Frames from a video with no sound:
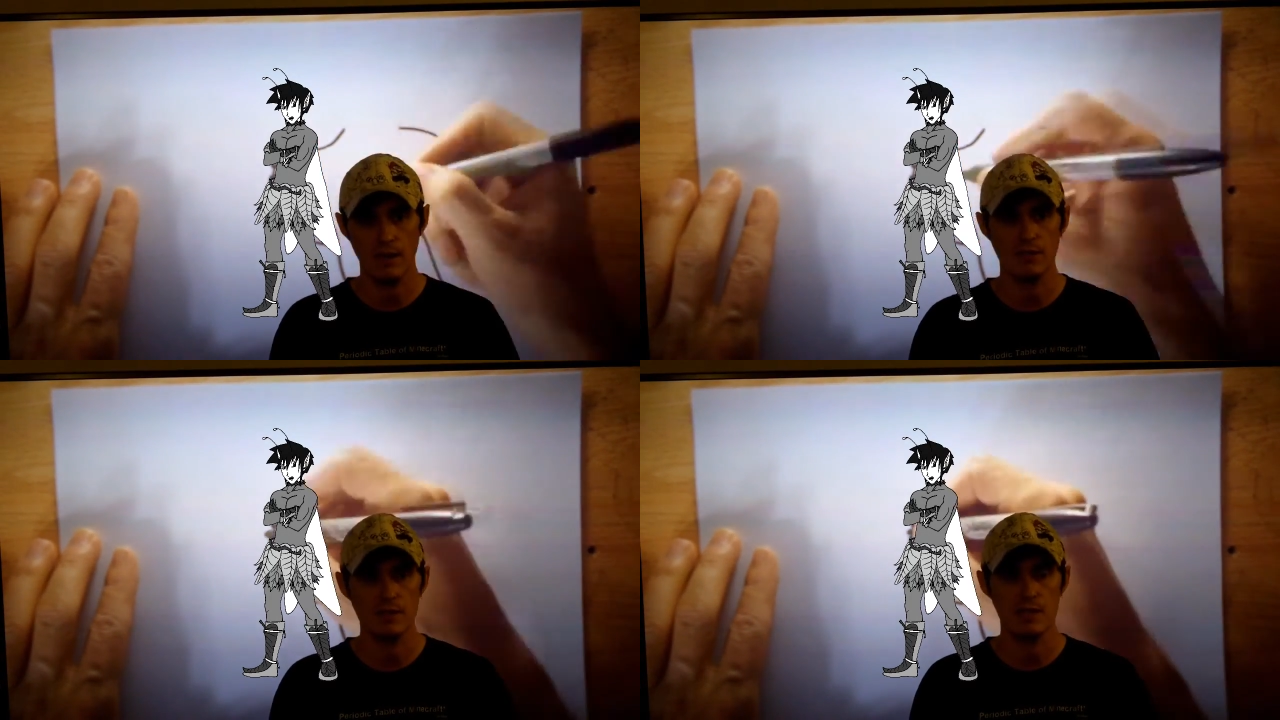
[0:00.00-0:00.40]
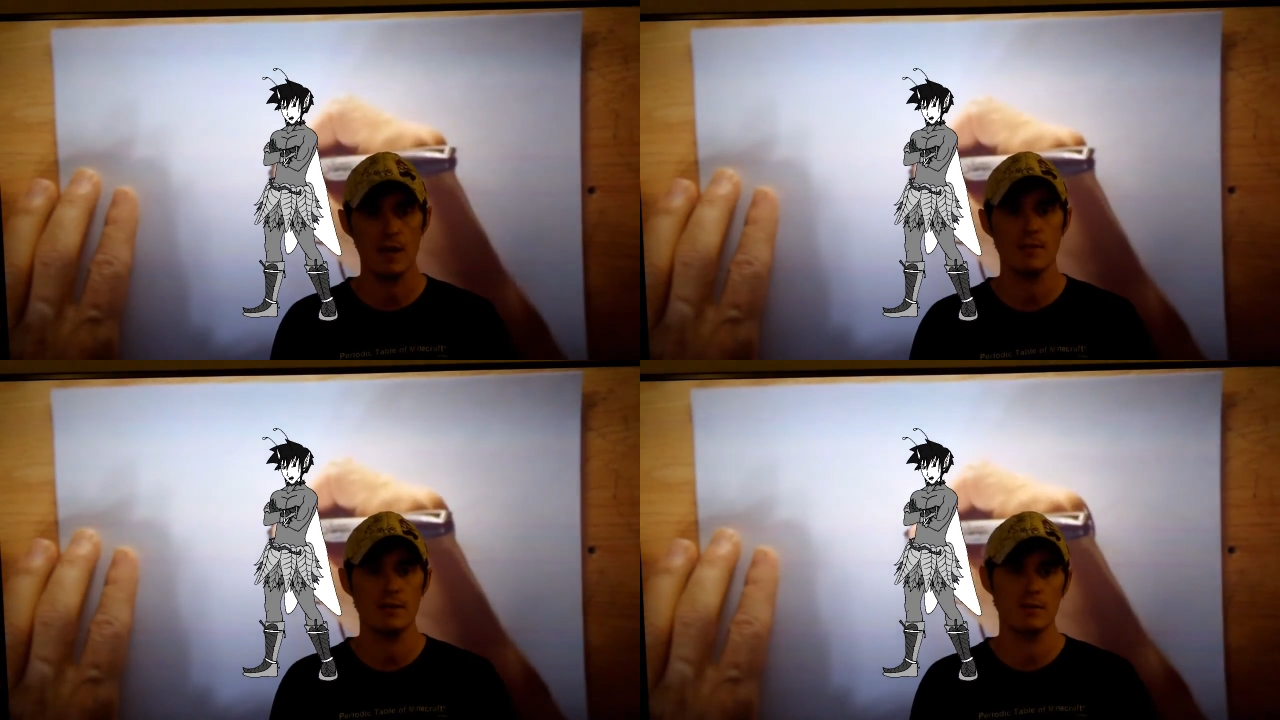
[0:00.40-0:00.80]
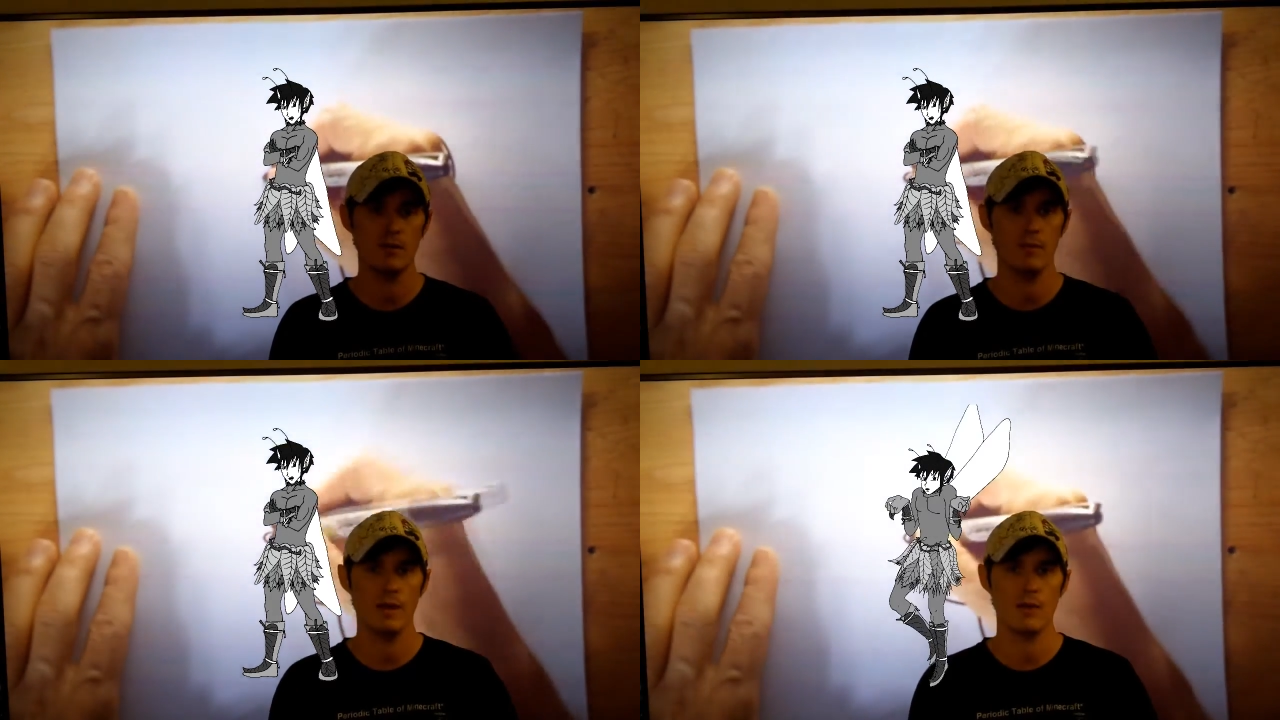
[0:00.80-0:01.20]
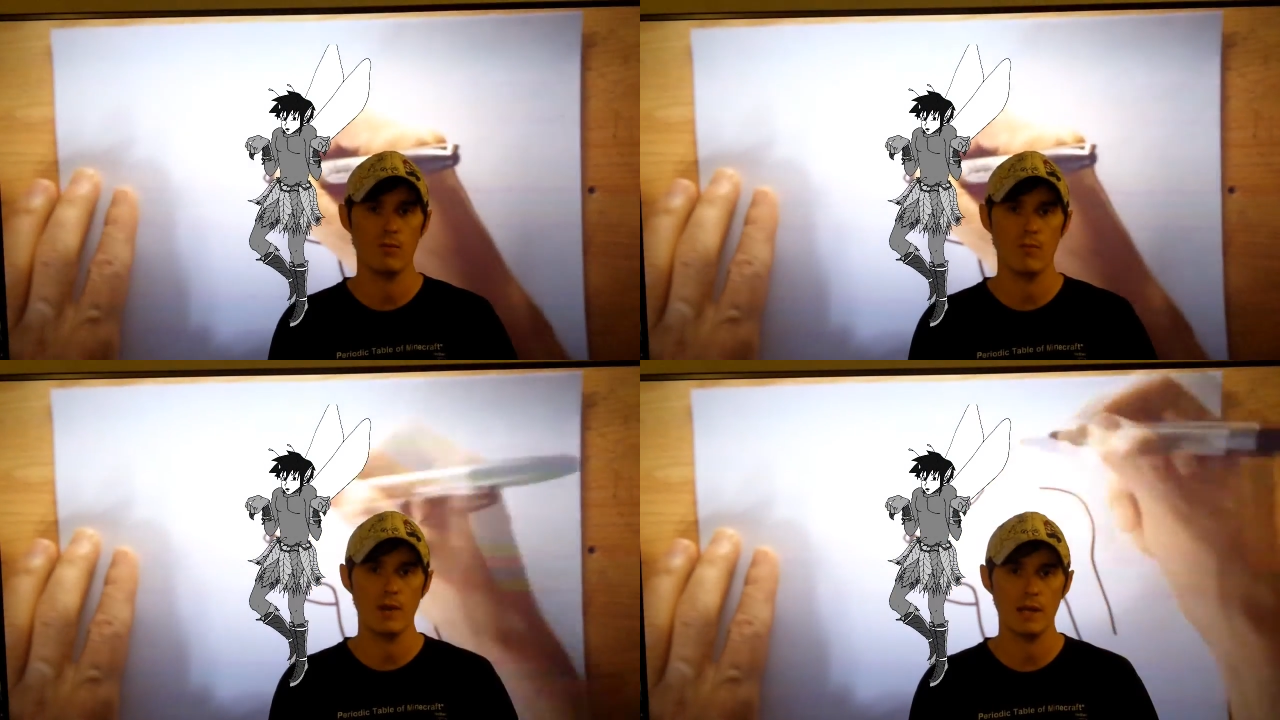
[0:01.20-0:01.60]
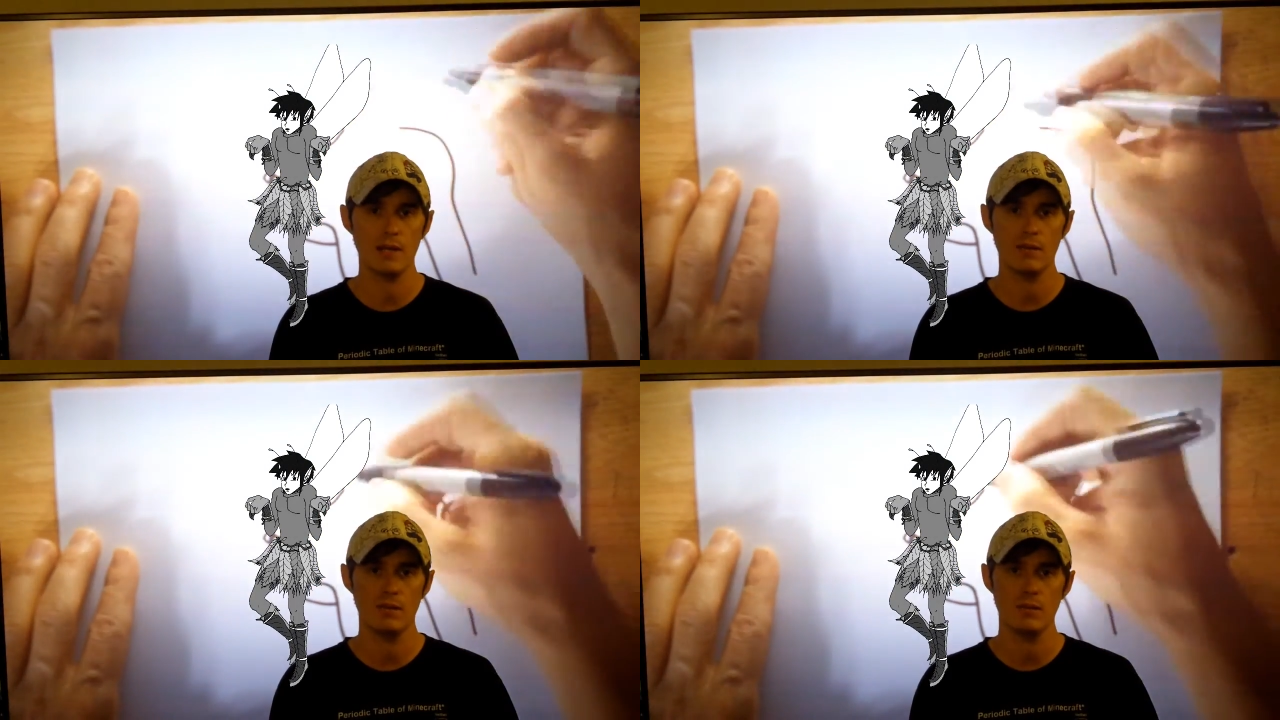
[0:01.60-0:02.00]
every time I do it, no matter what
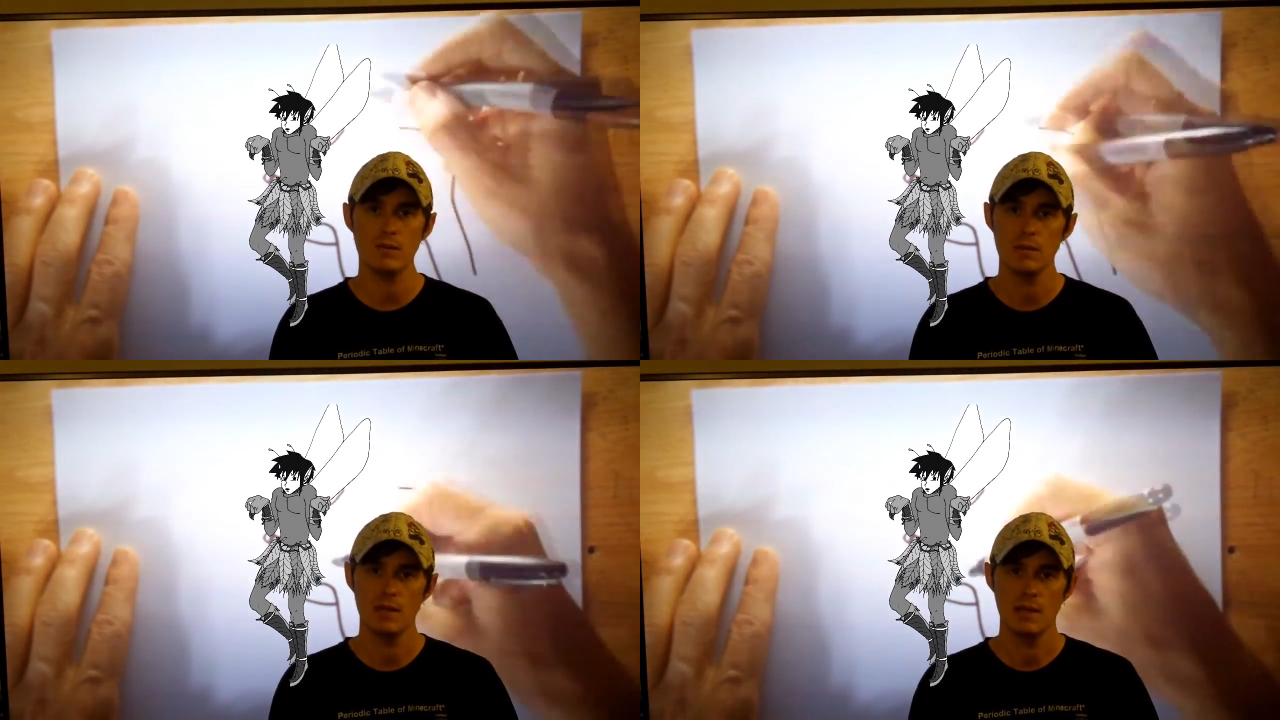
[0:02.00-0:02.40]
I do,